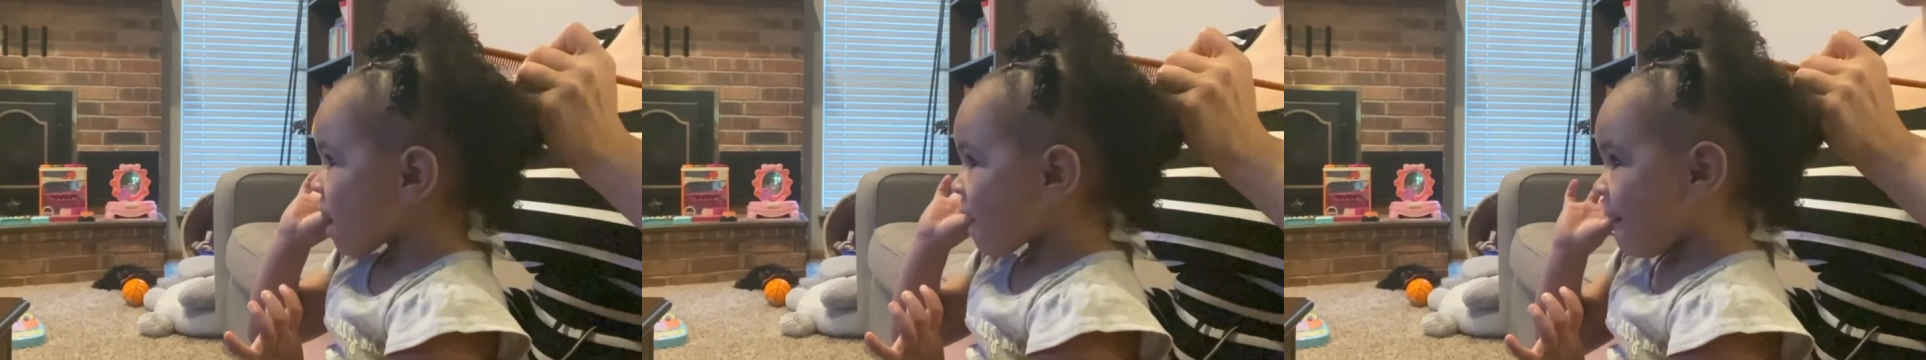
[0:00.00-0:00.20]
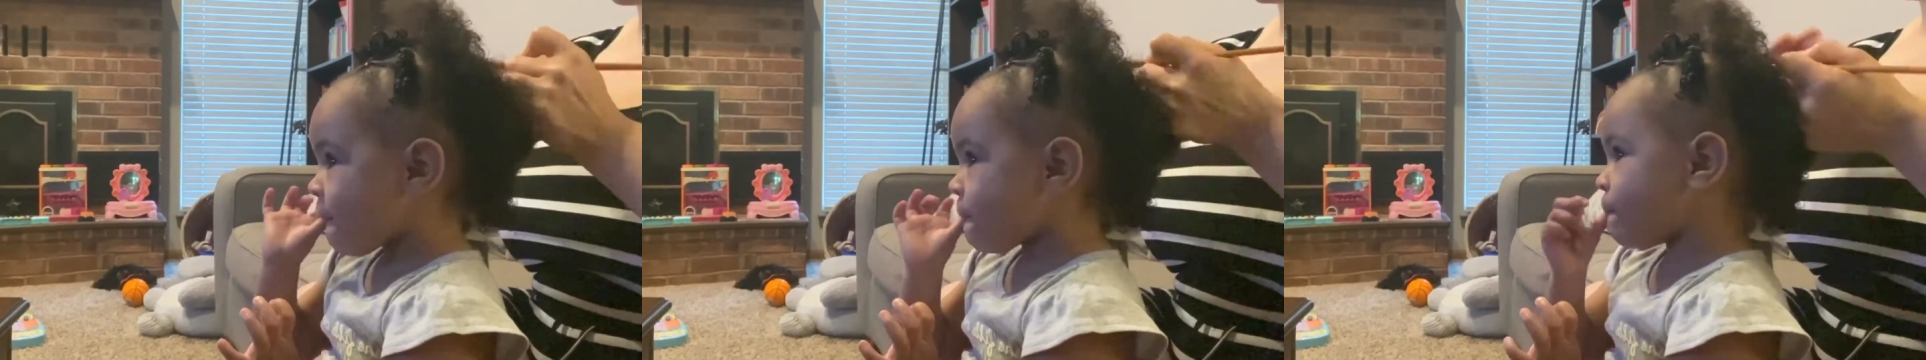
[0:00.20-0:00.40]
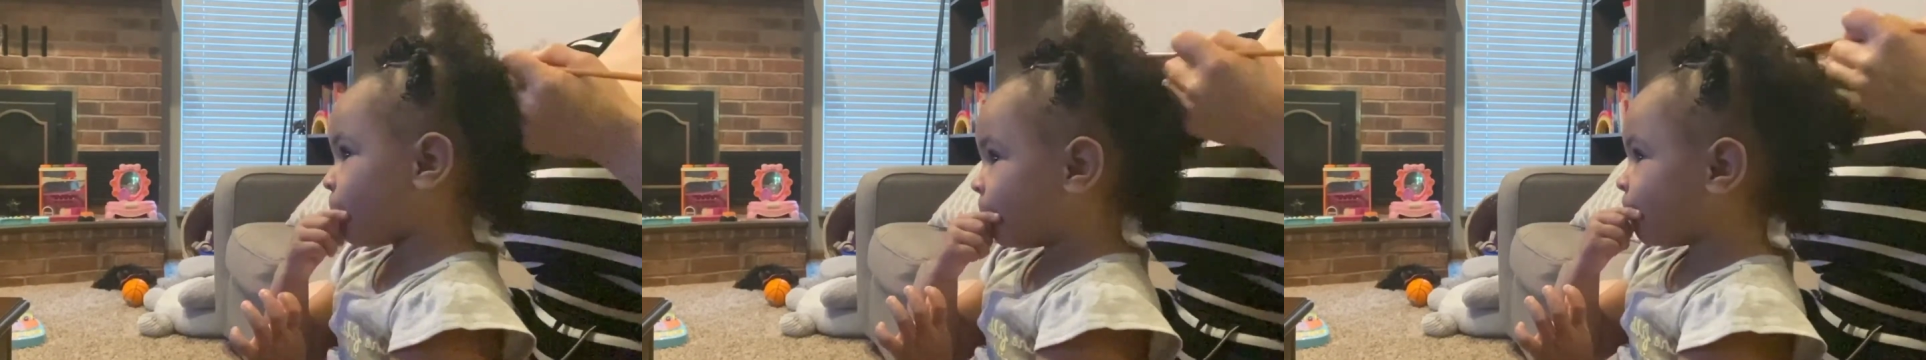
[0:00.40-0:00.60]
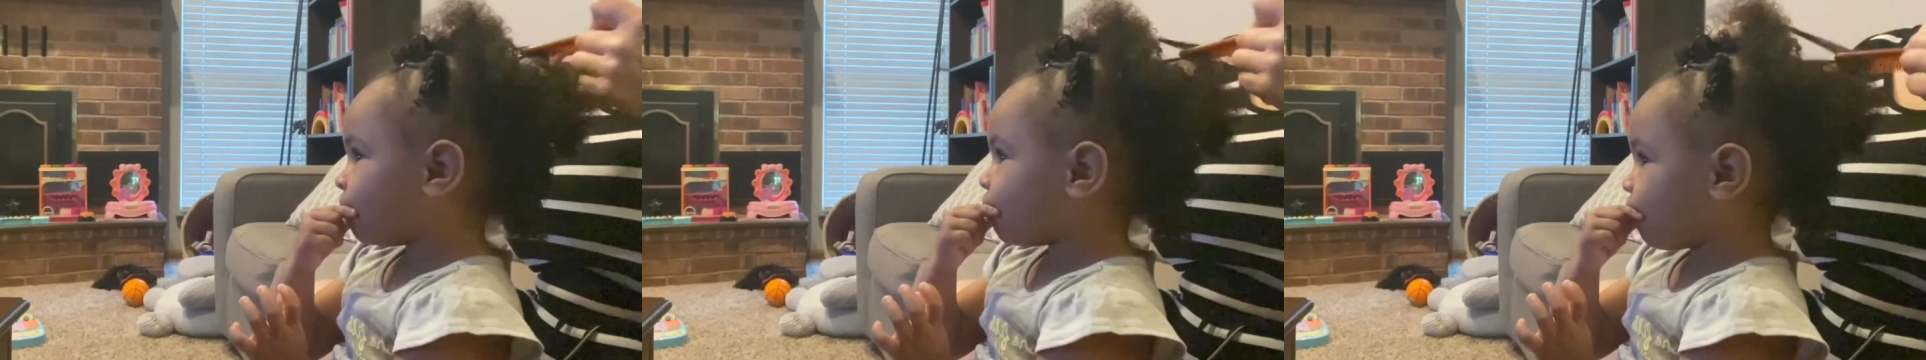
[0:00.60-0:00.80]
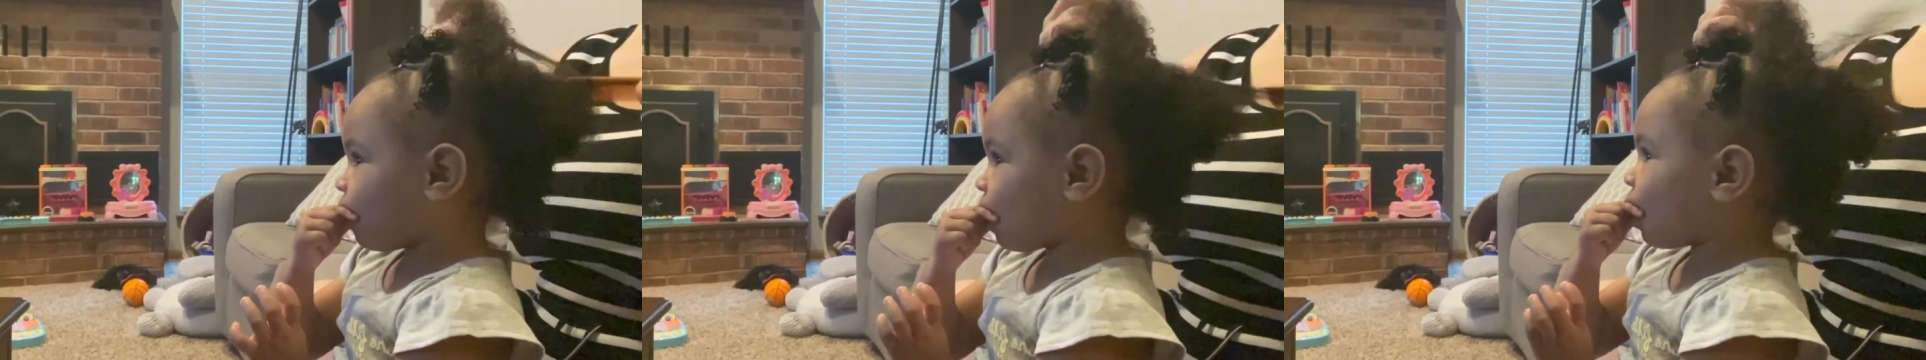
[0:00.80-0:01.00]
is, you
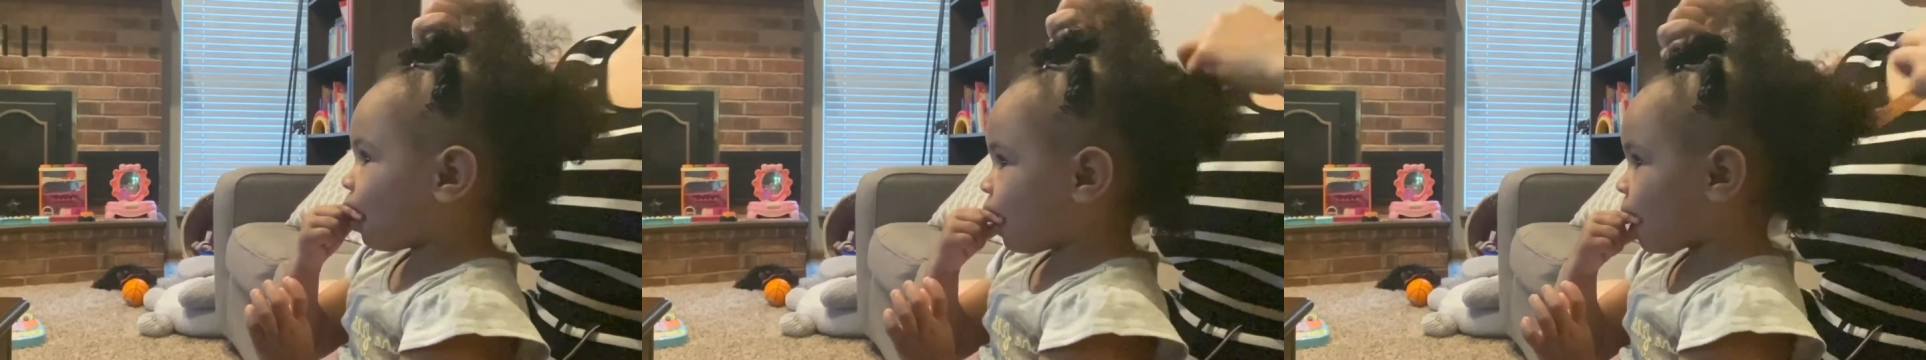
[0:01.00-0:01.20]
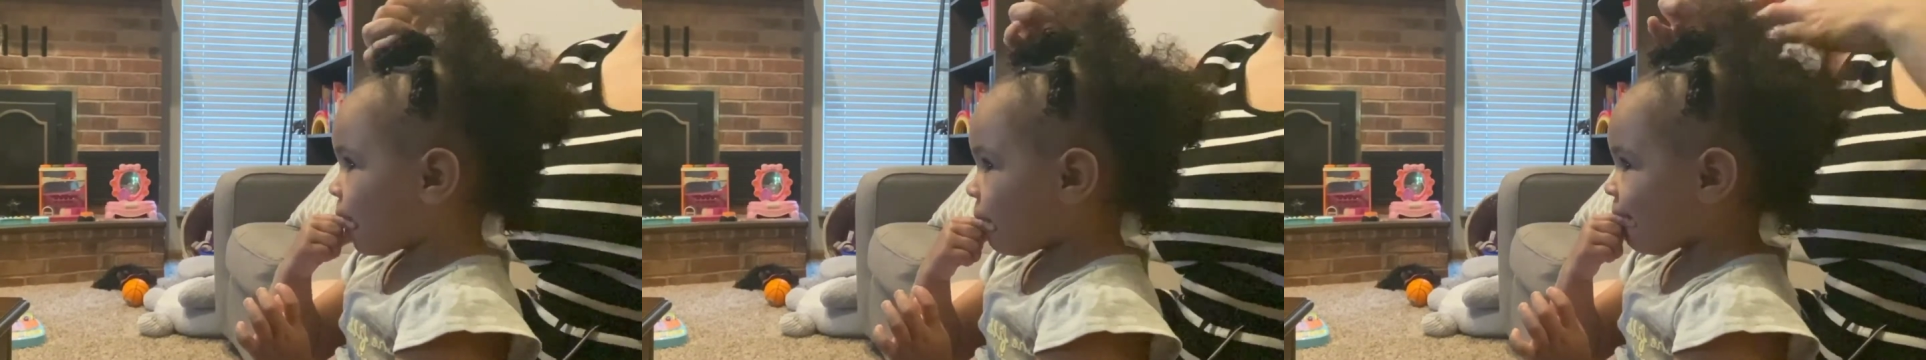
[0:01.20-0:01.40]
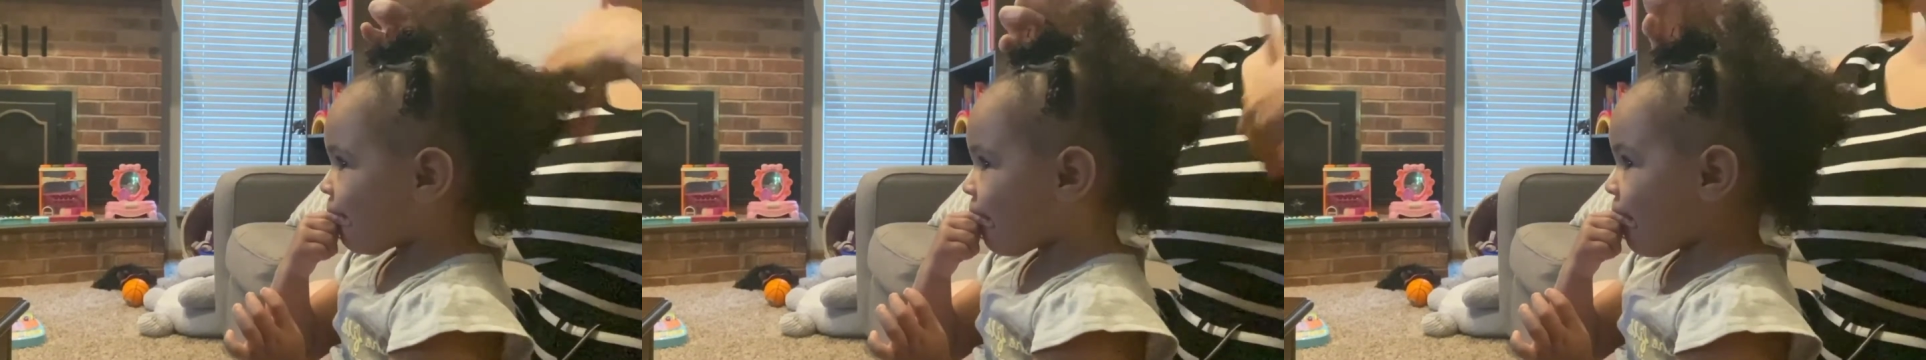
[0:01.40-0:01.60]
do see the parts.